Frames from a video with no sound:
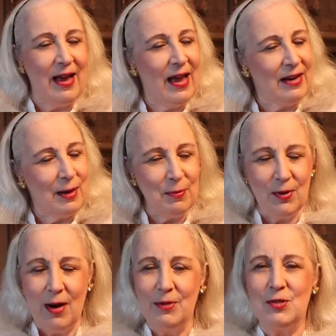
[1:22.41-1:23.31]
and I
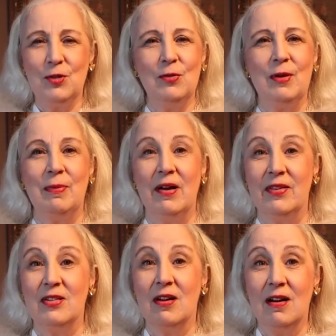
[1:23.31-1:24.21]
promise you that by
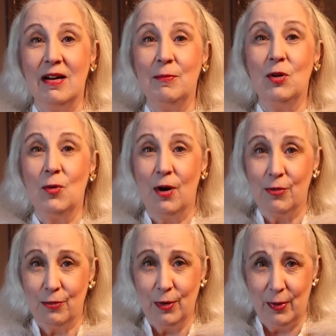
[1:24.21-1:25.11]
the time you are
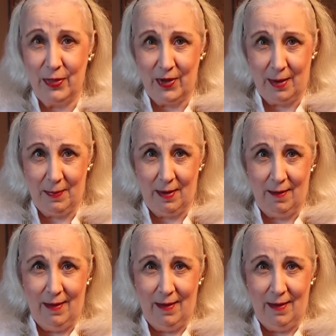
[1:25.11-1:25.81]
through with them,